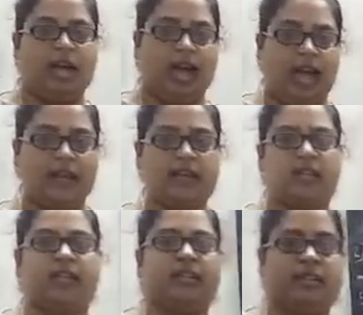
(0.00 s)
and
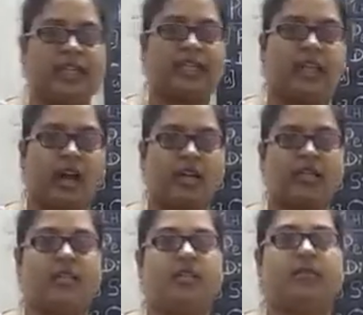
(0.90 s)
these are
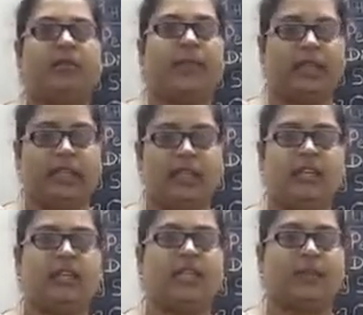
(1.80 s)
mainly
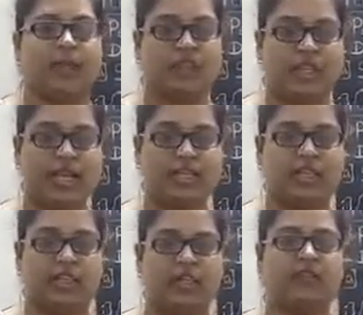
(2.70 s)
specialized
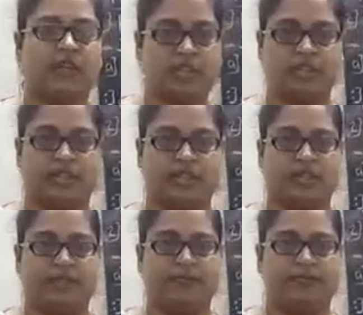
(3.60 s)
in the functions.
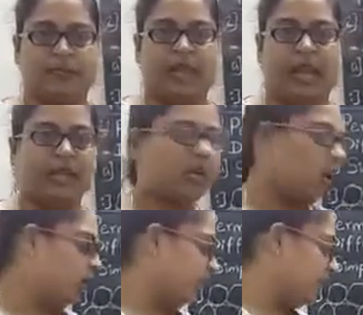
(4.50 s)
And
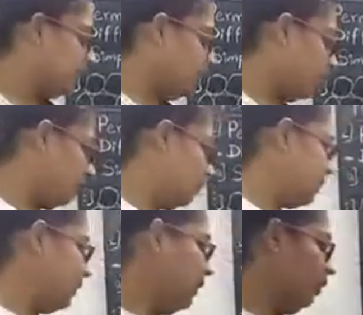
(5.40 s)
all these you are
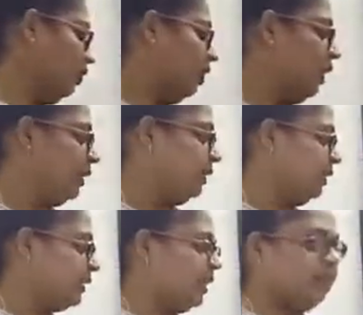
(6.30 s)
seeing,
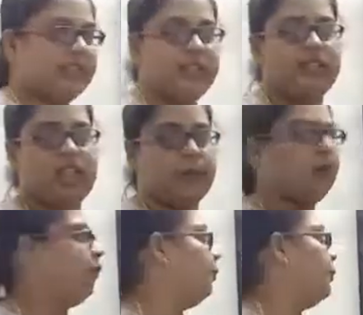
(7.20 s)
these are the type
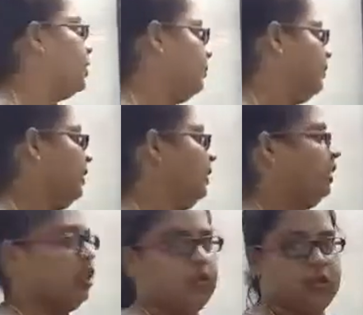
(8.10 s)
of permanent
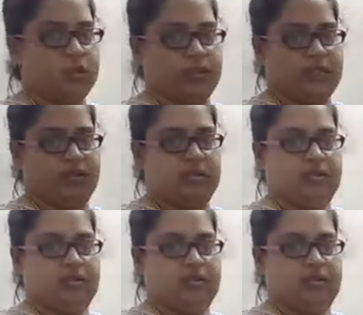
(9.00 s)
tissues only.